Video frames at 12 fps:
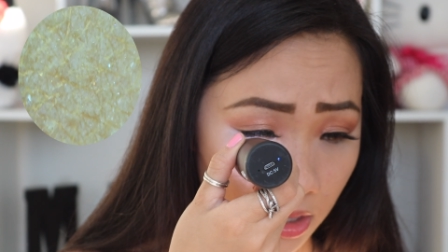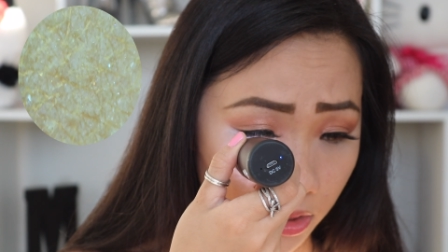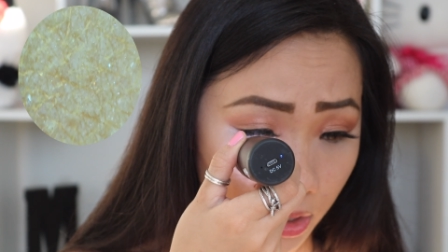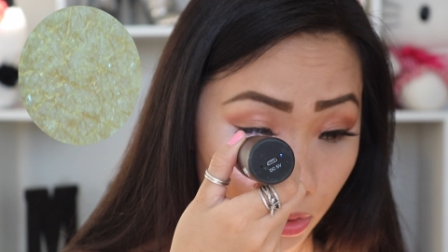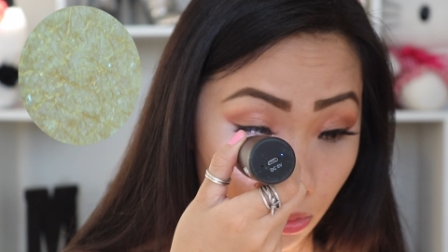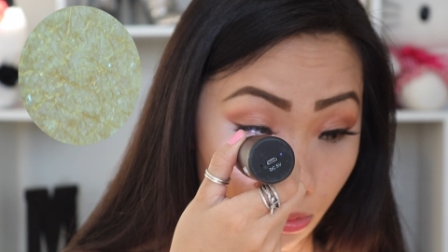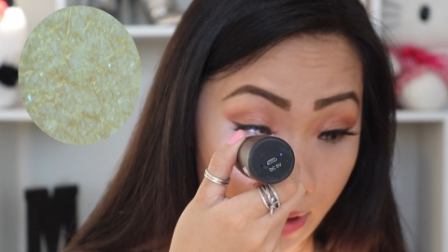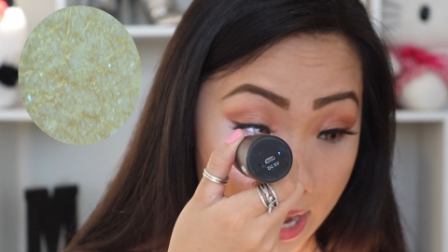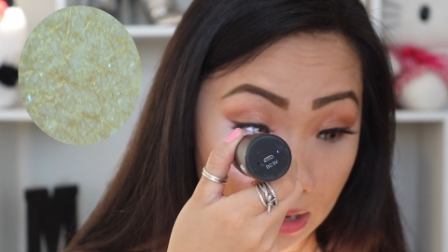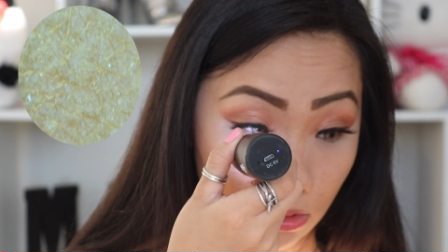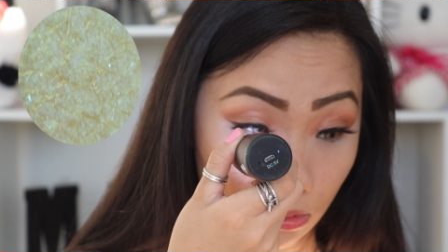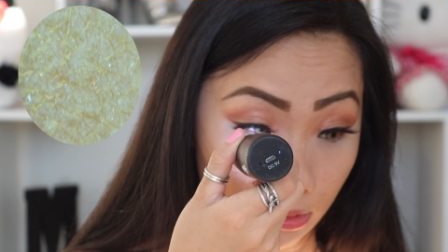the
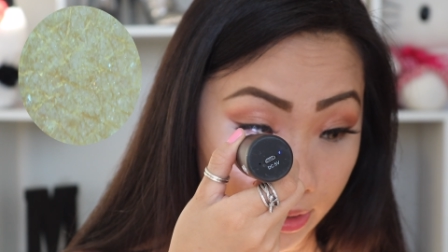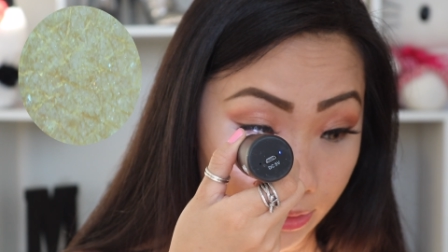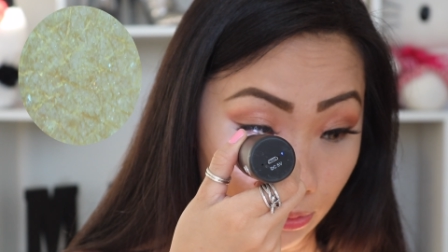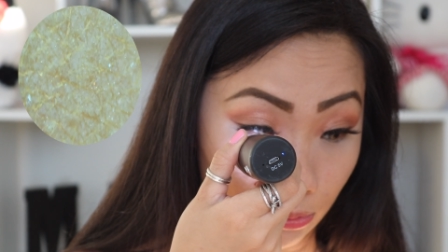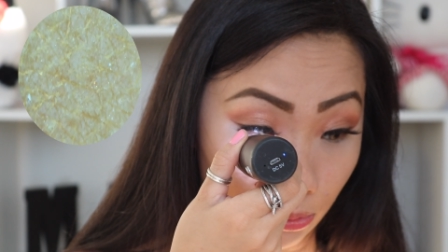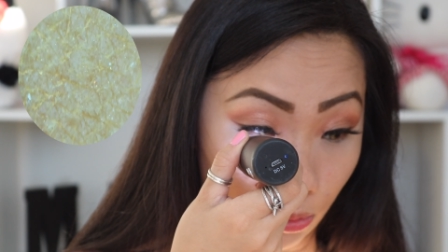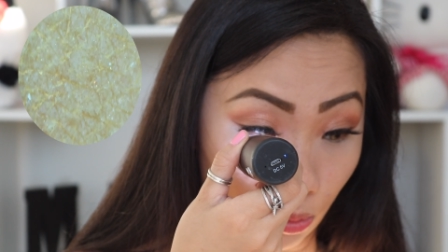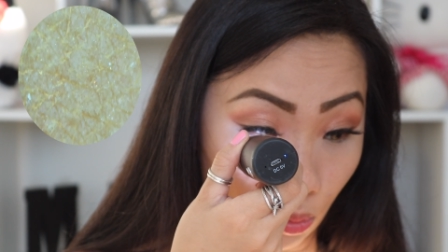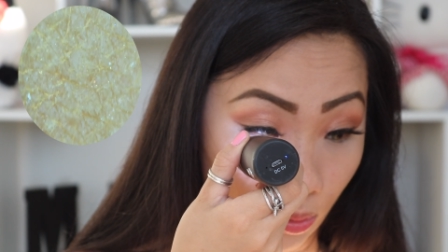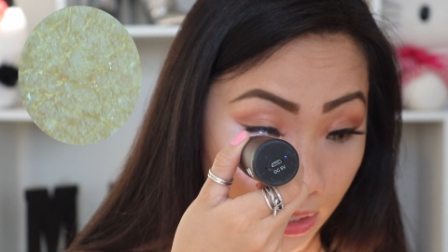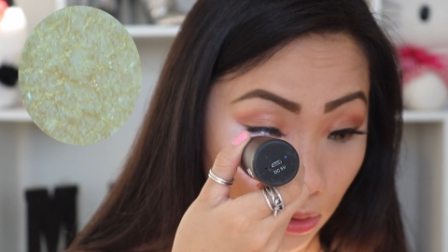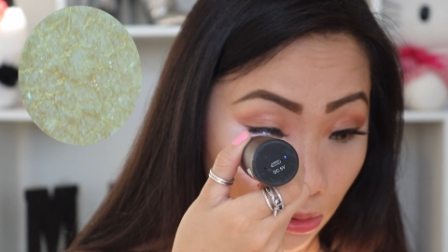crack or the
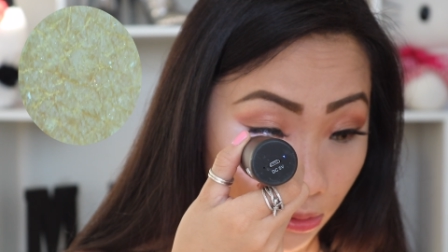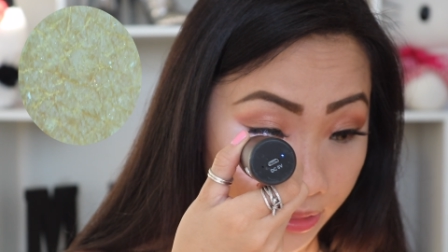wrinkle